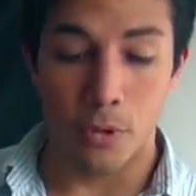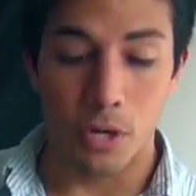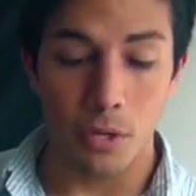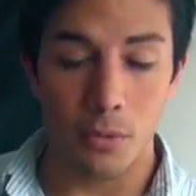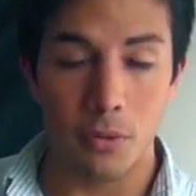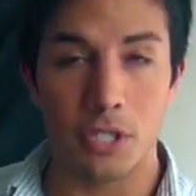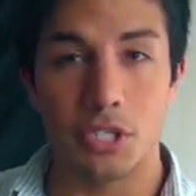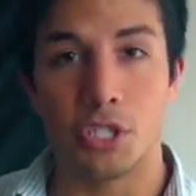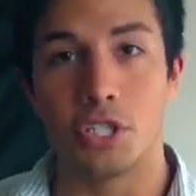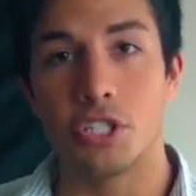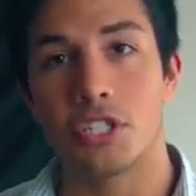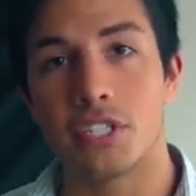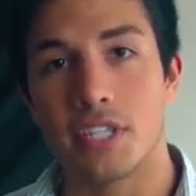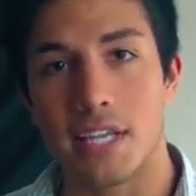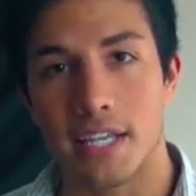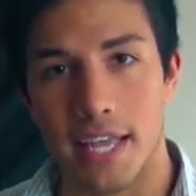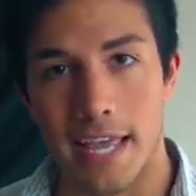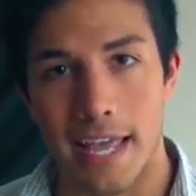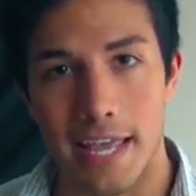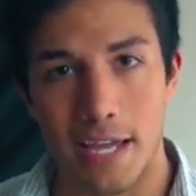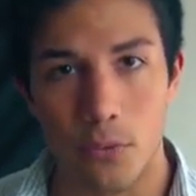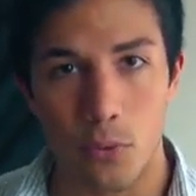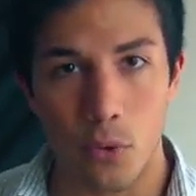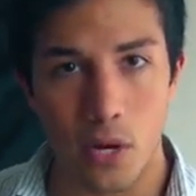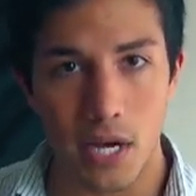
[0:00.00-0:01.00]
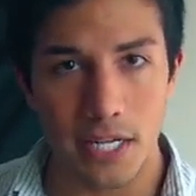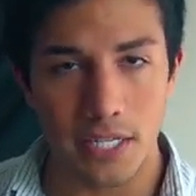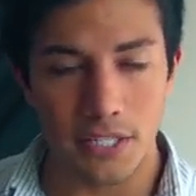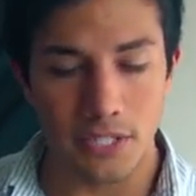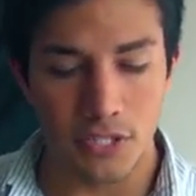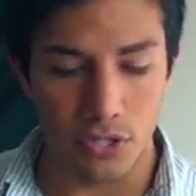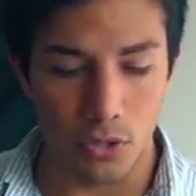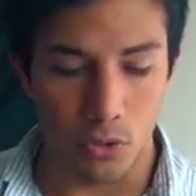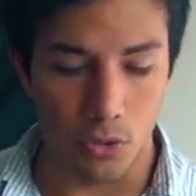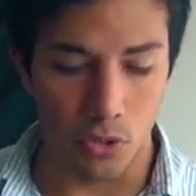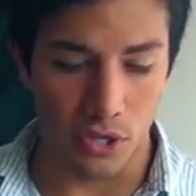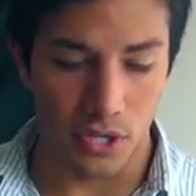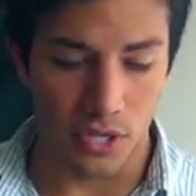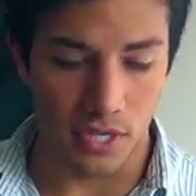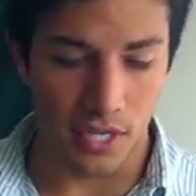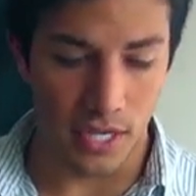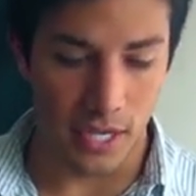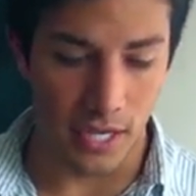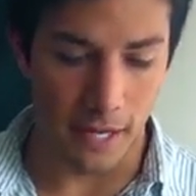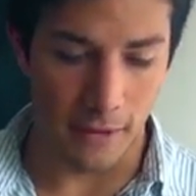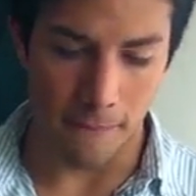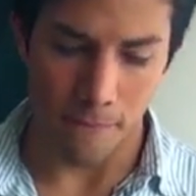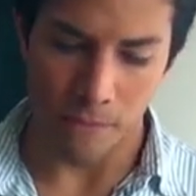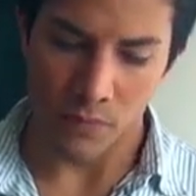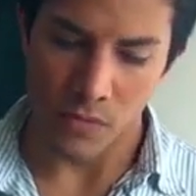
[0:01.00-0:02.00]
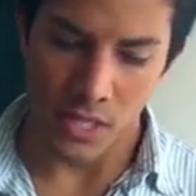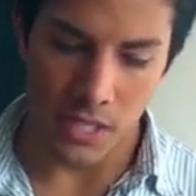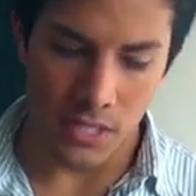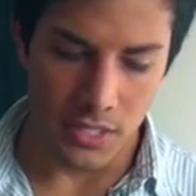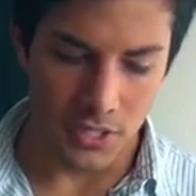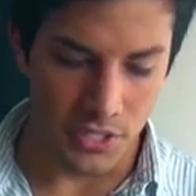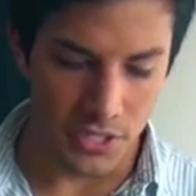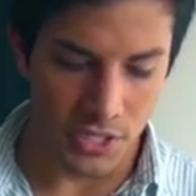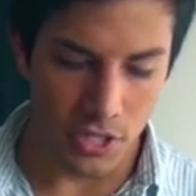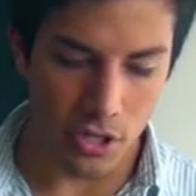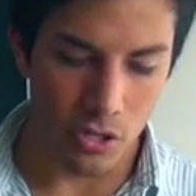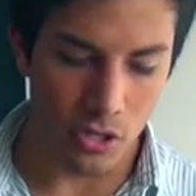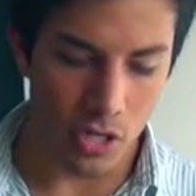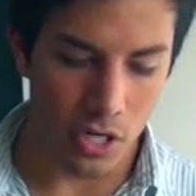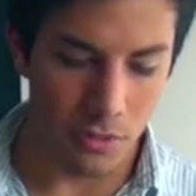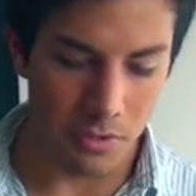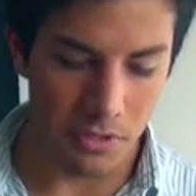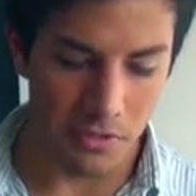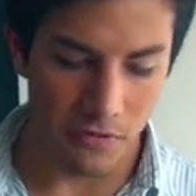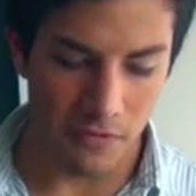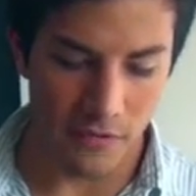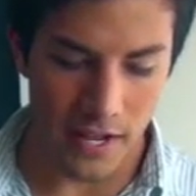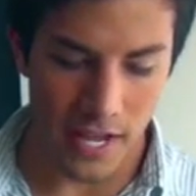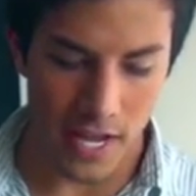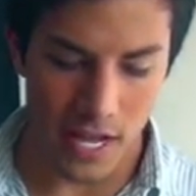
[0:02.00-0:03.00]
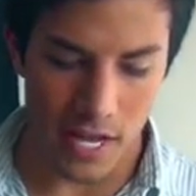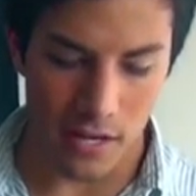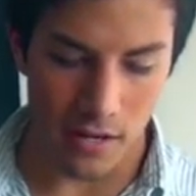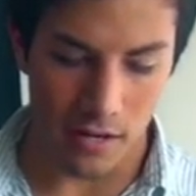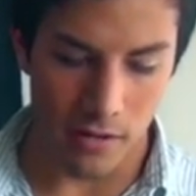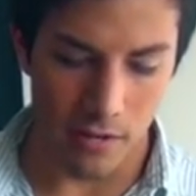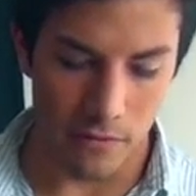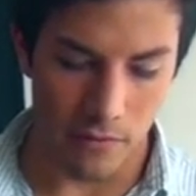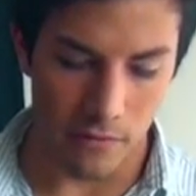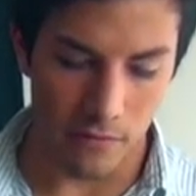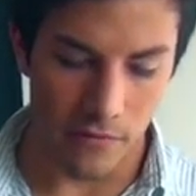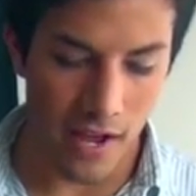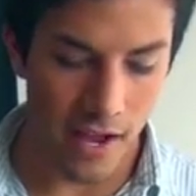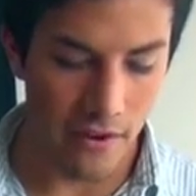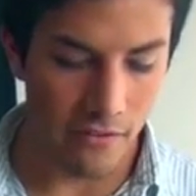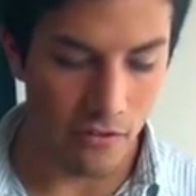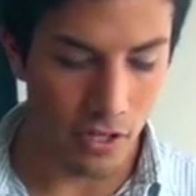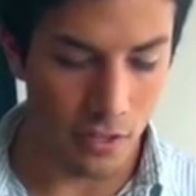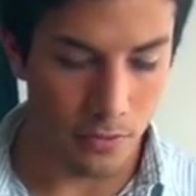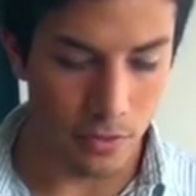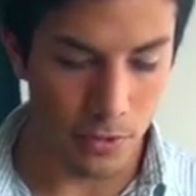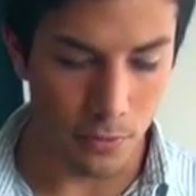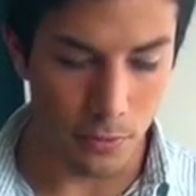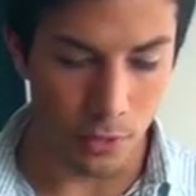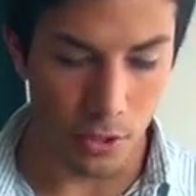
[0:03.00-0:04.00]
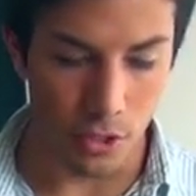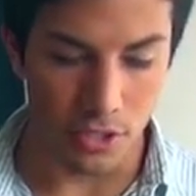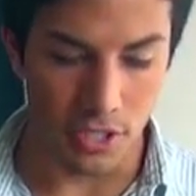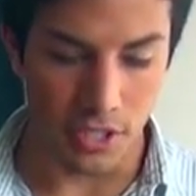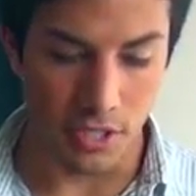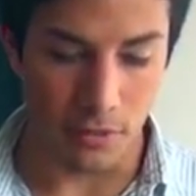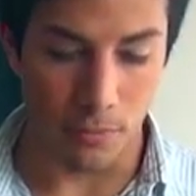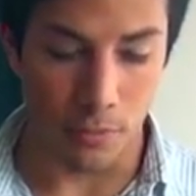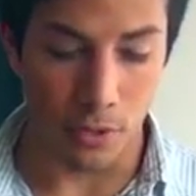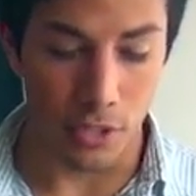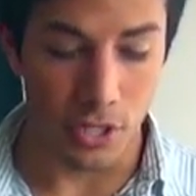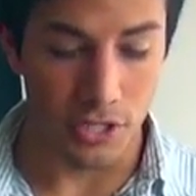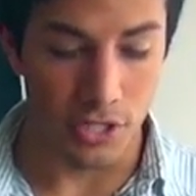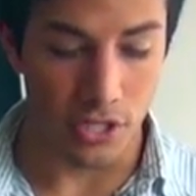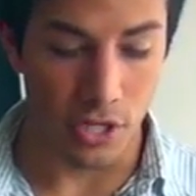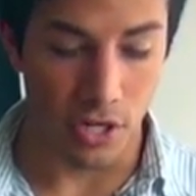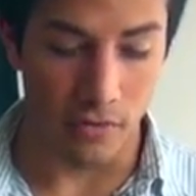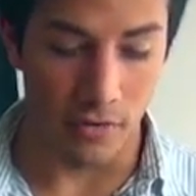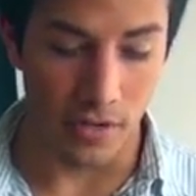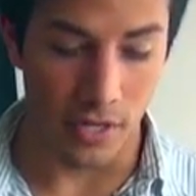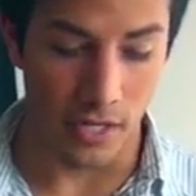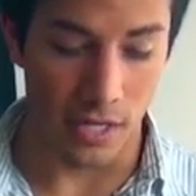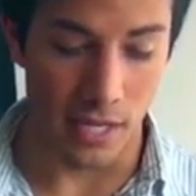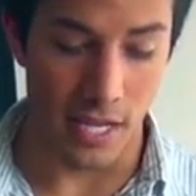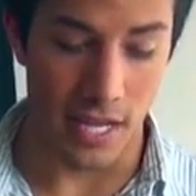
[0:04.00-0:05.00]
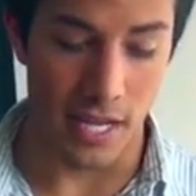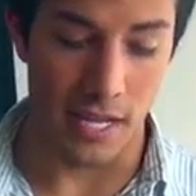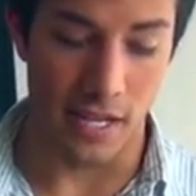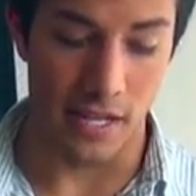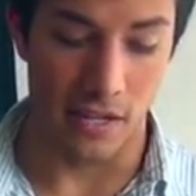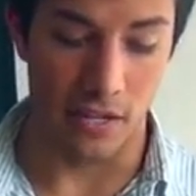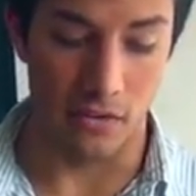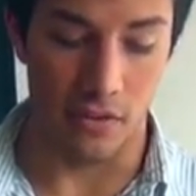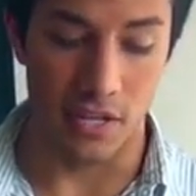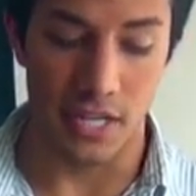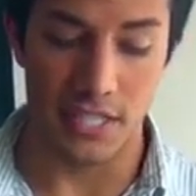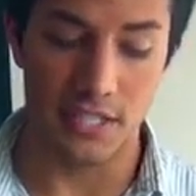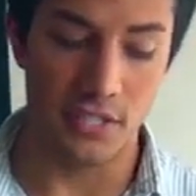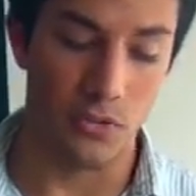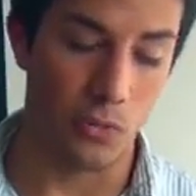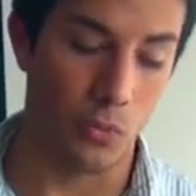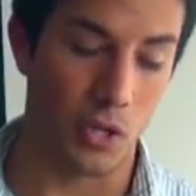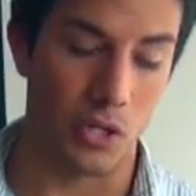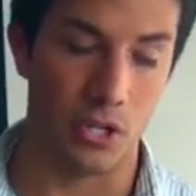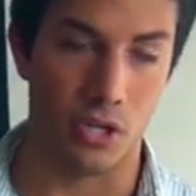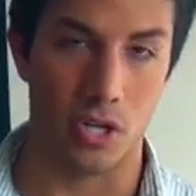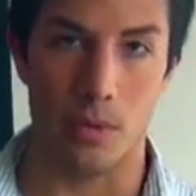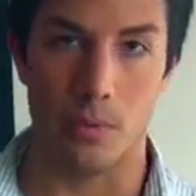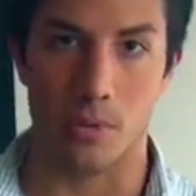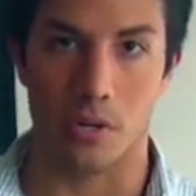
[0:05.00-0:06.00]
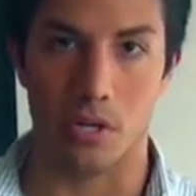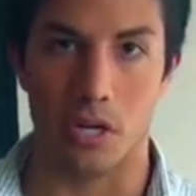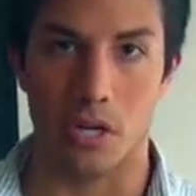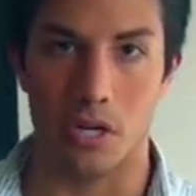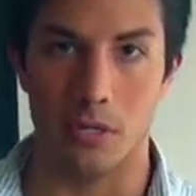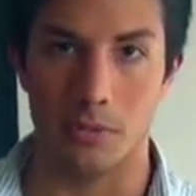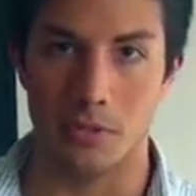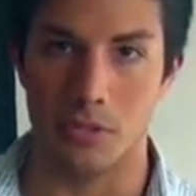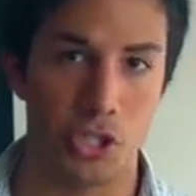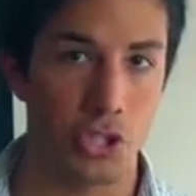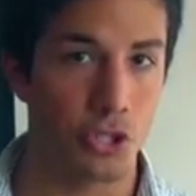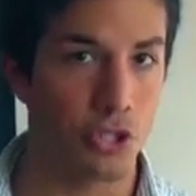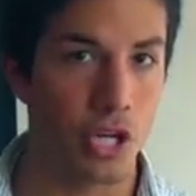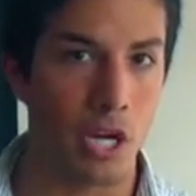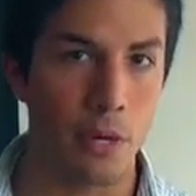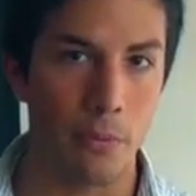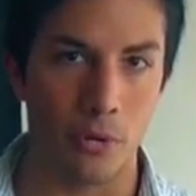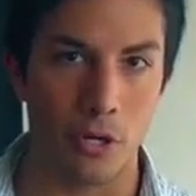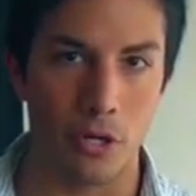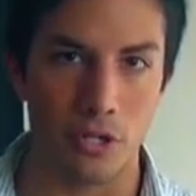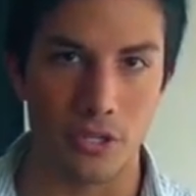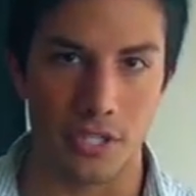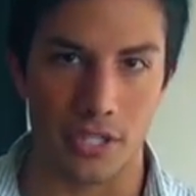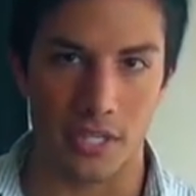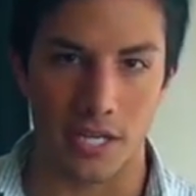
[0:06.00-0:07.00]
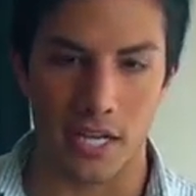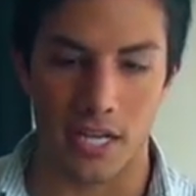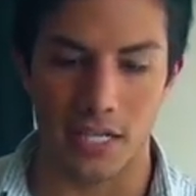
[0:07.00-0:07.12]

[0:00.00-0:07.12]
pretty much just like egg whites, so we're looking at 0 grams of fat, 5 grams of protein per serving, and less than 1 gram of carbs. Straight protein,